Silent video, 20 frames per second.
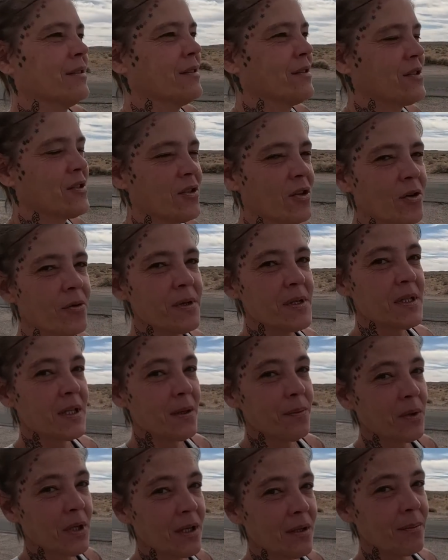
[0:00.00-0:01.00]
So always
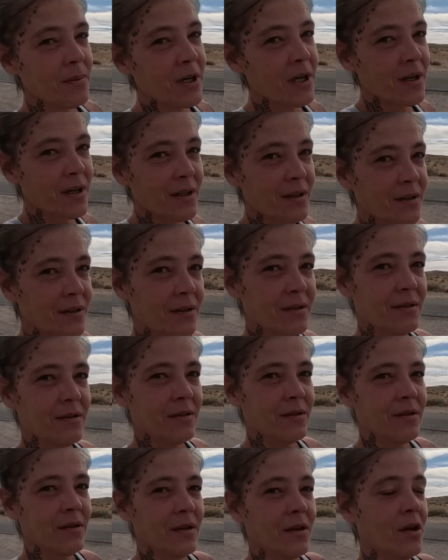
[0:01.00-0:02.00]
keep that in mind.
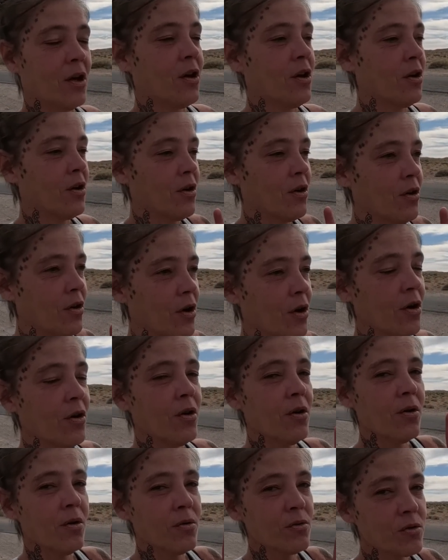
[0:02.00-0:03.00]

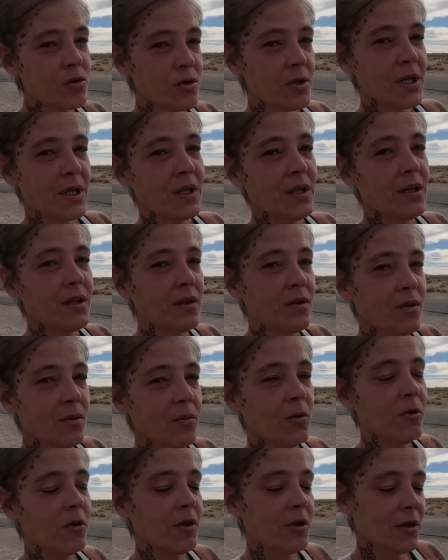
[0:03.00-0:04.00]
No drinking the
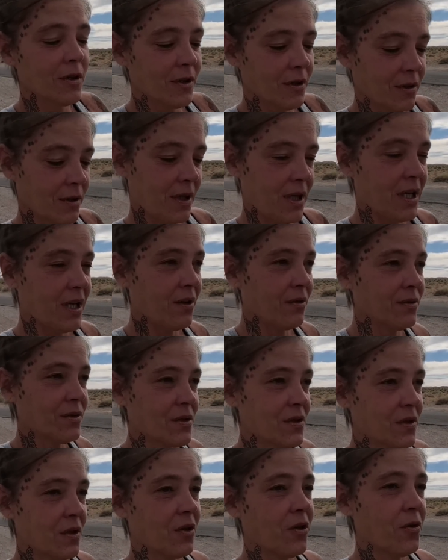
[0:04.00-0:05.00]
water out in
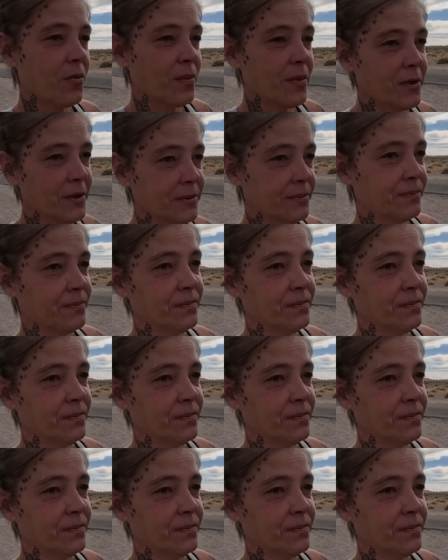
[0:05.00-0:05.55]
Tik-Tok.